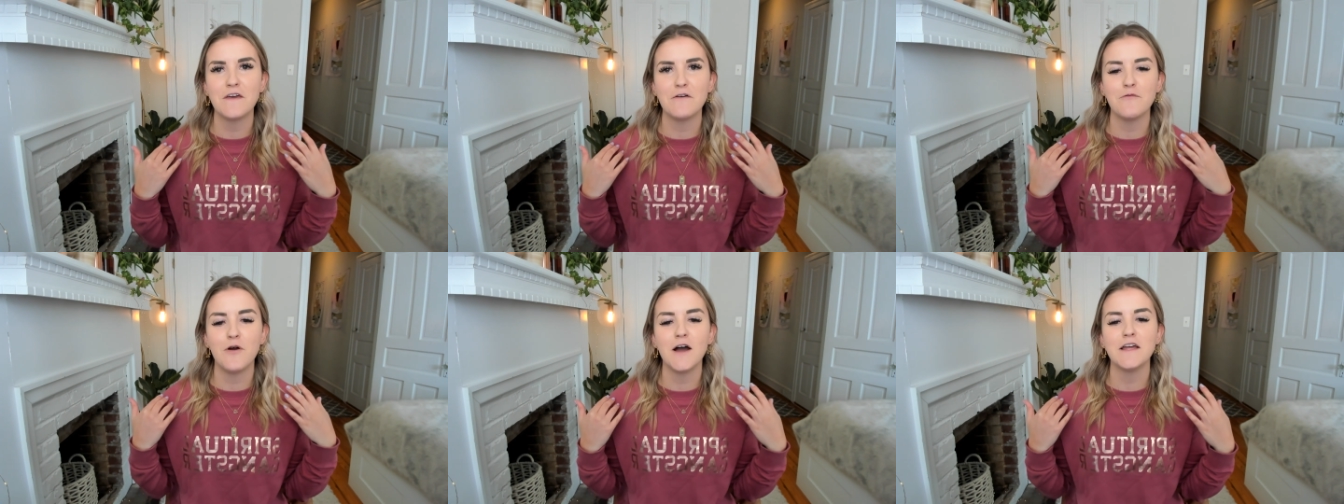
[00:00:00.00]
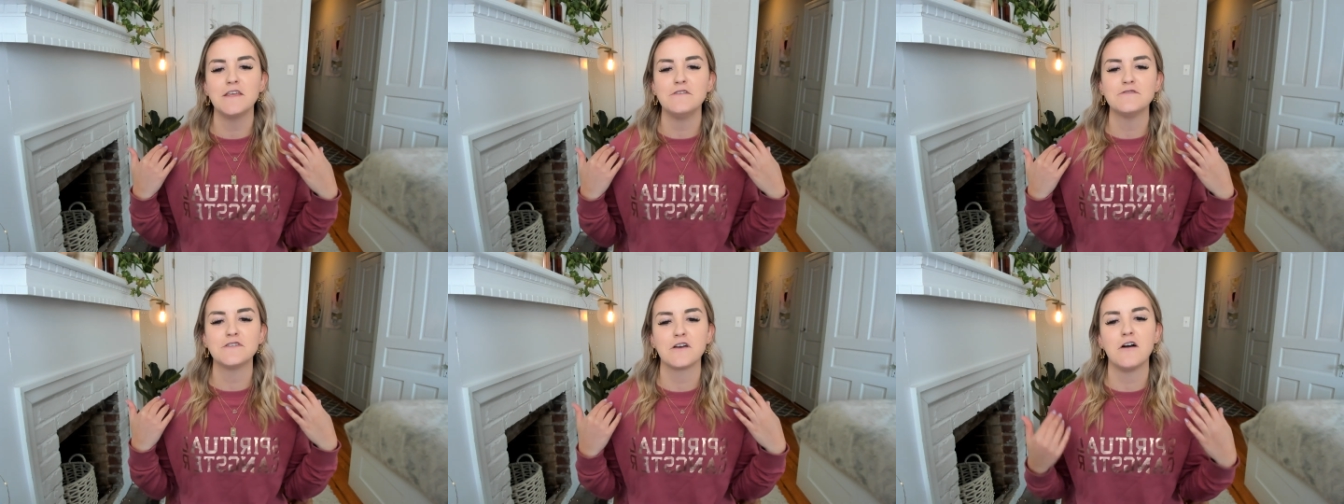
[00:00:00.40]
want you
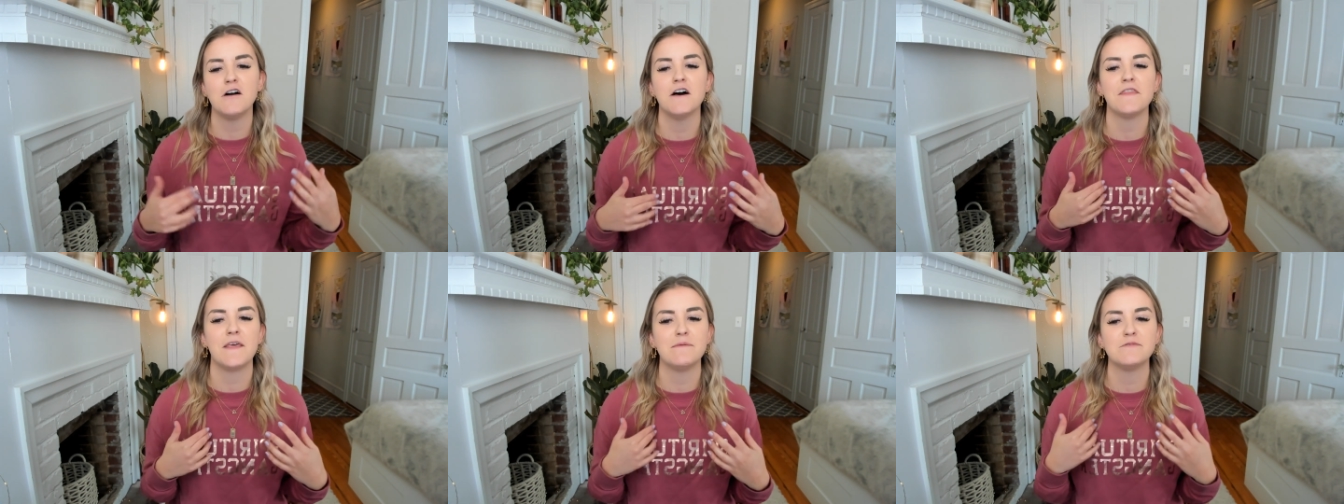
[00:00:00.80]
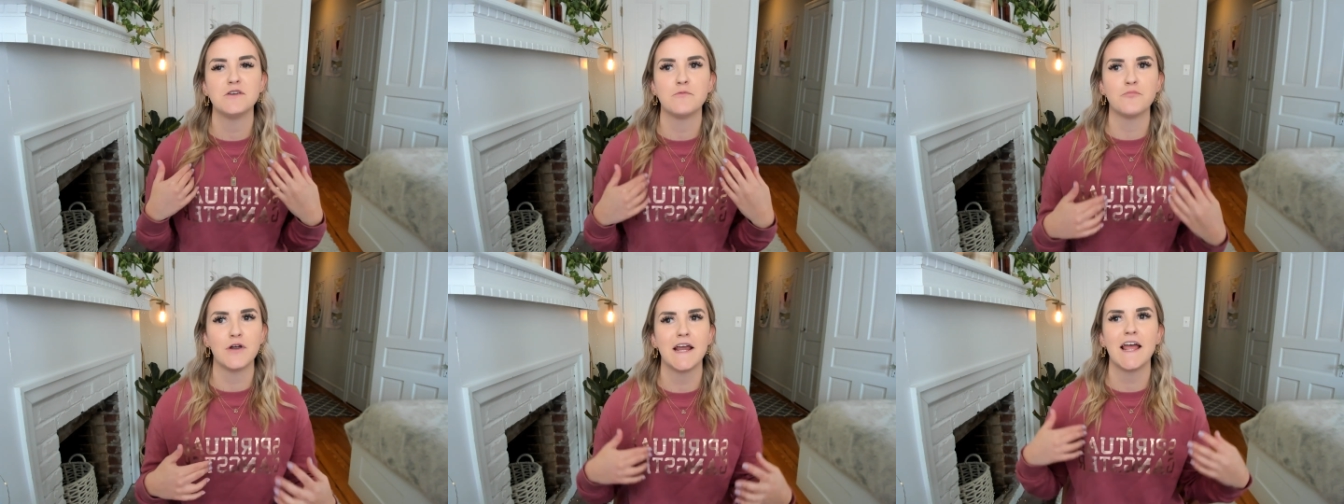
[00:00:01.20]
to call on them to
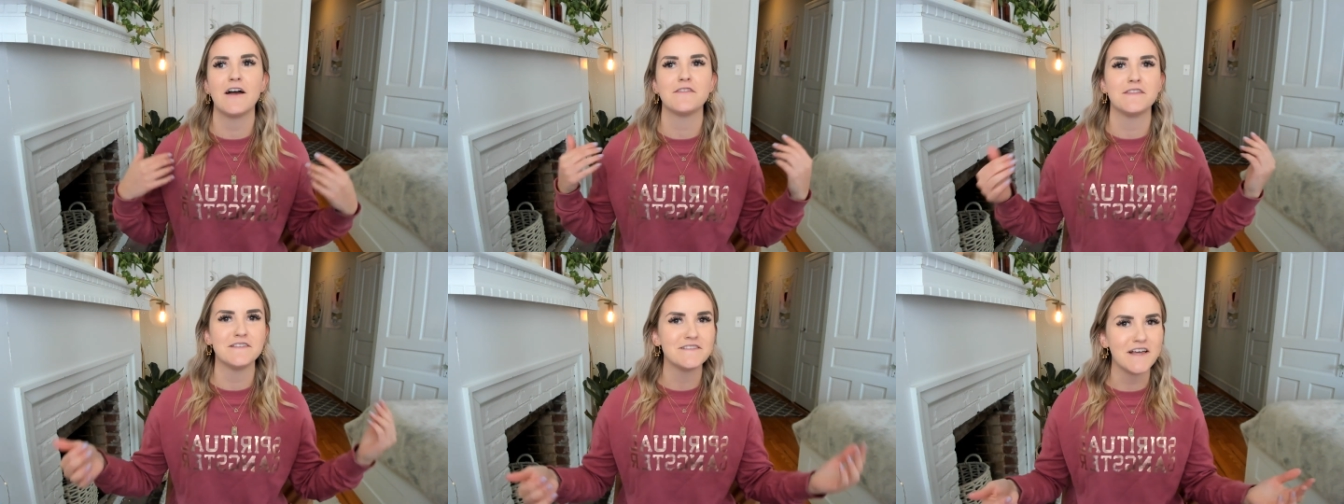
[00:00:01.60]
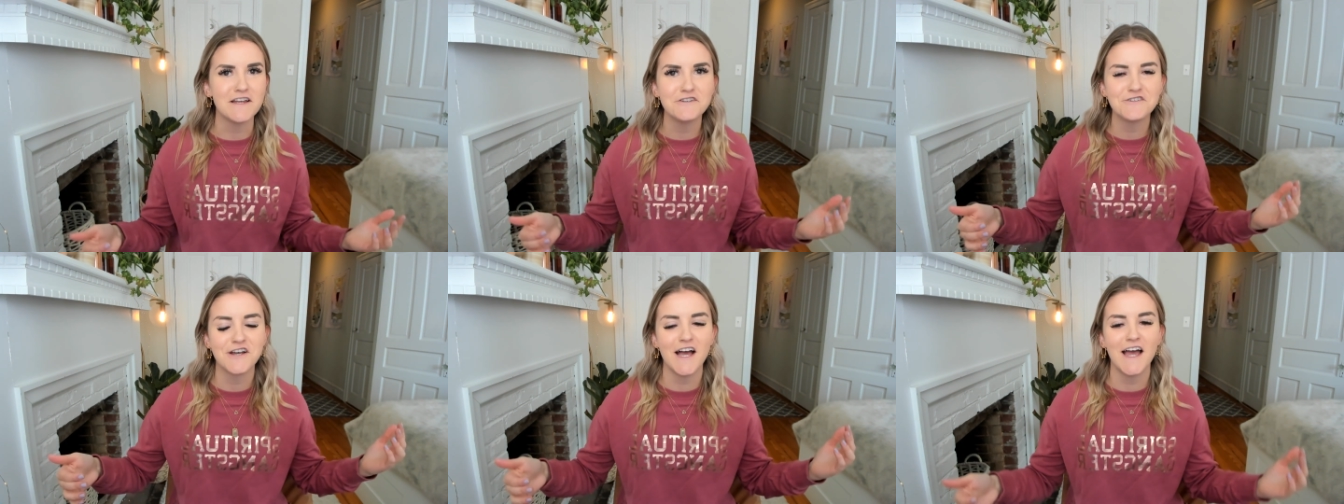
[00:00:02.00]
bring out the
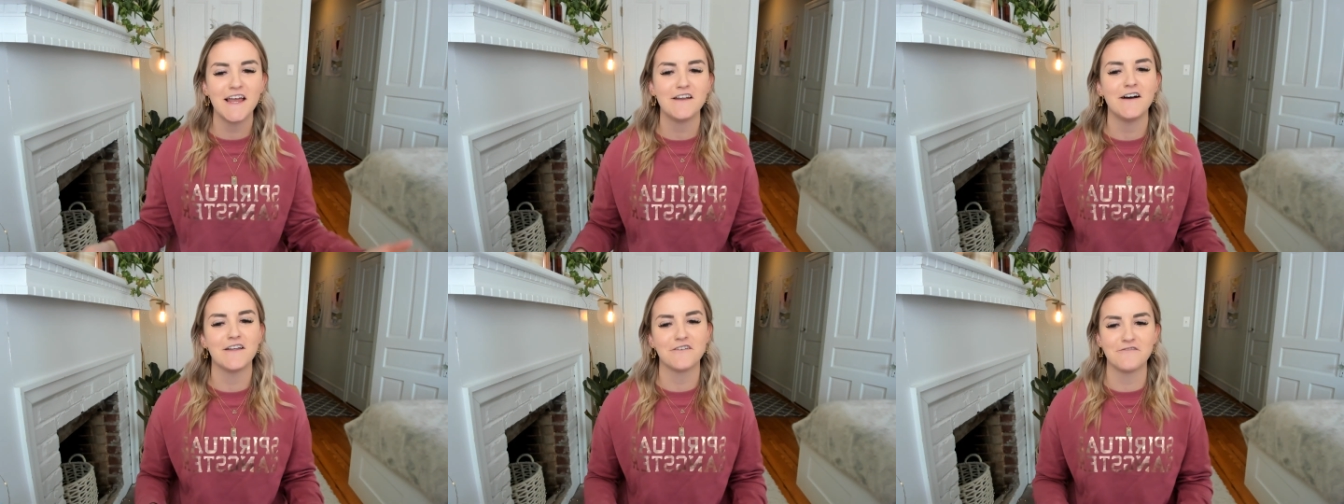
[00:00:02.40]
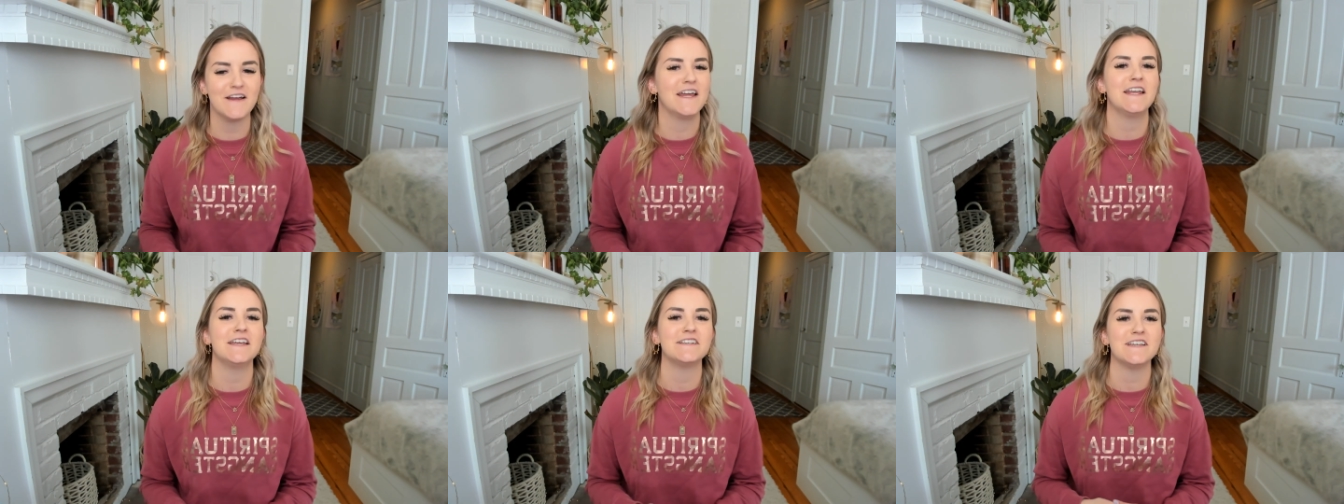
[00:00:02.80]
sunshine on a
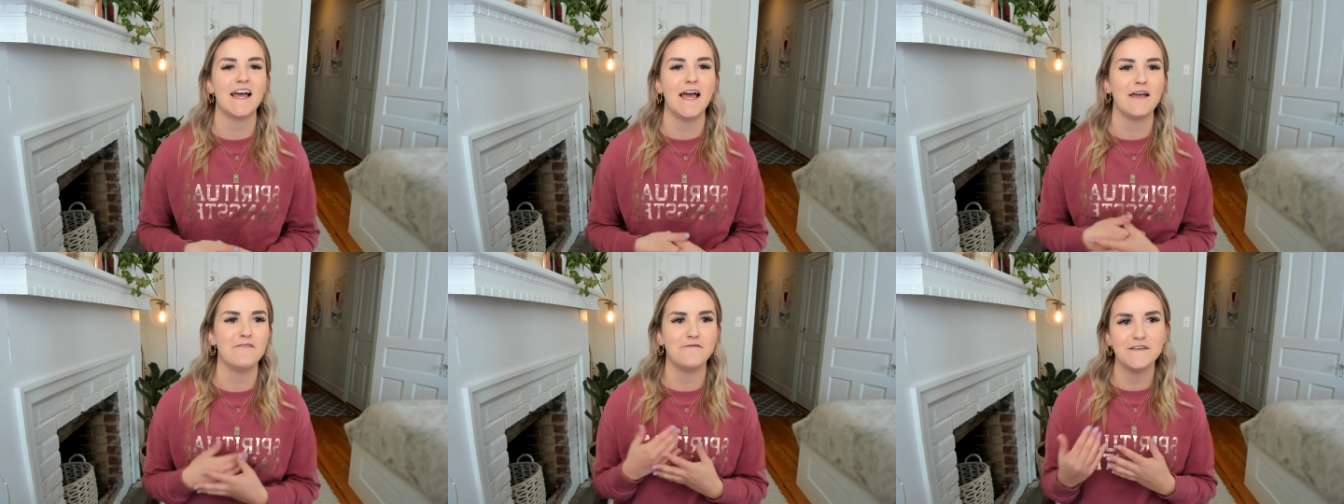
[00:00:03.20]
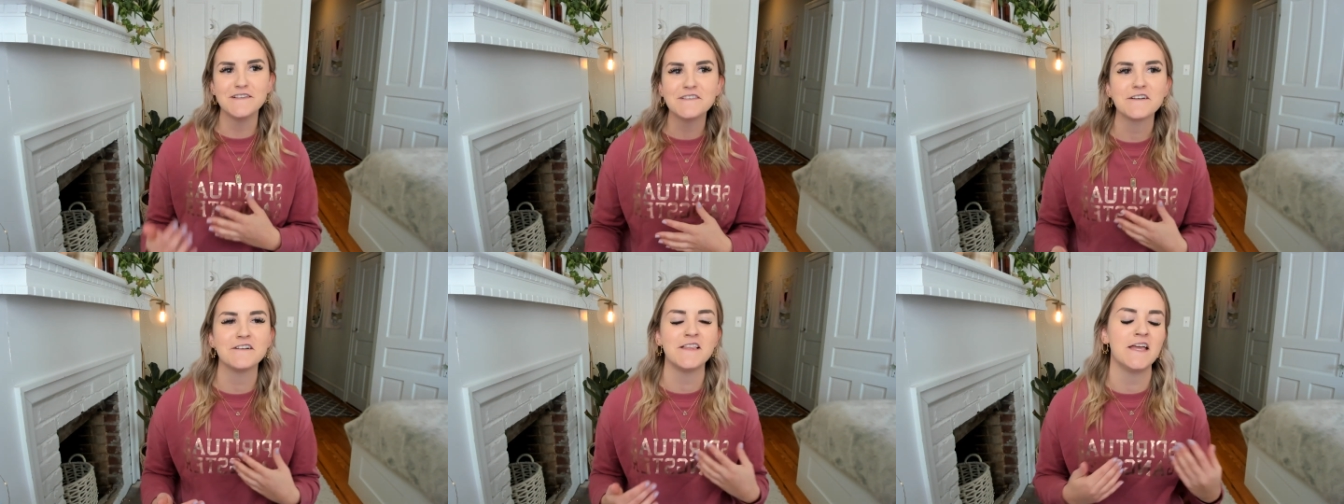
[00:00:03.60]
rainy day,
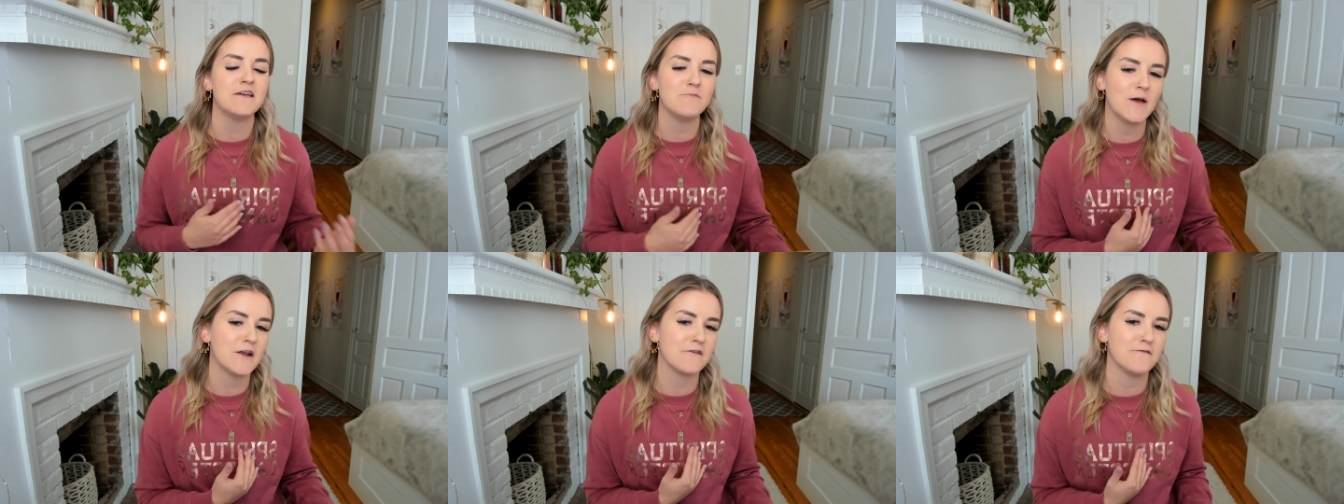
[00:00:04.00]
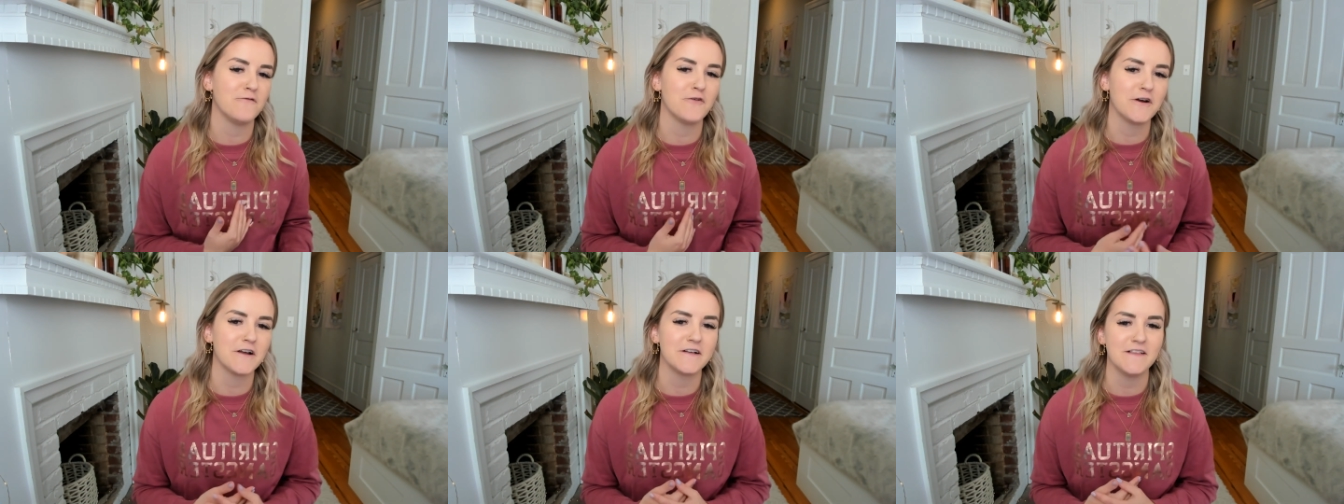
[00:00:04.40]
physically and
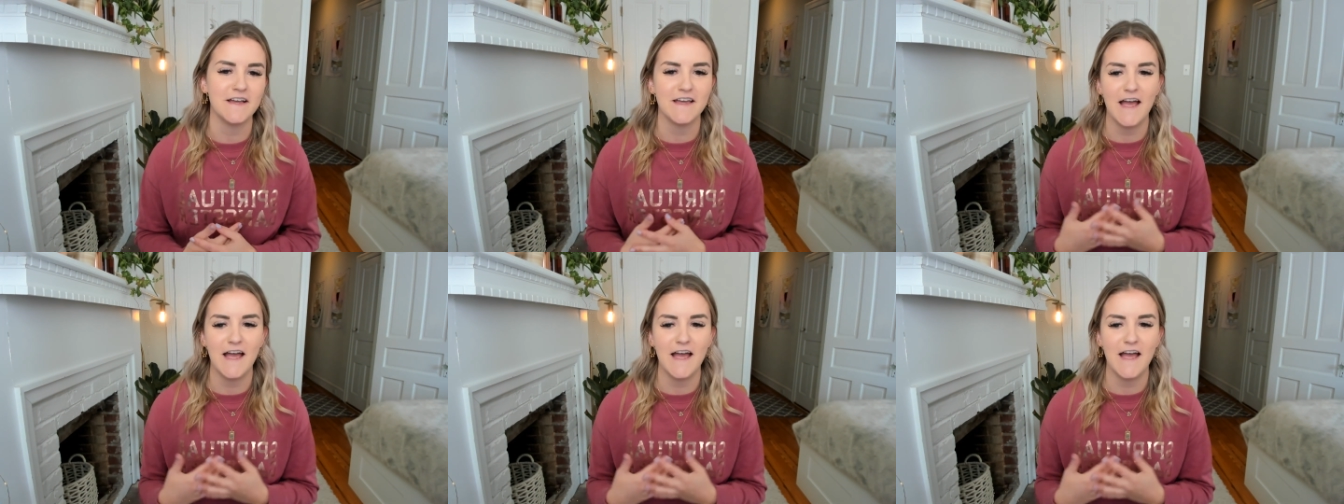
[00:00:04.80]
metaphorically.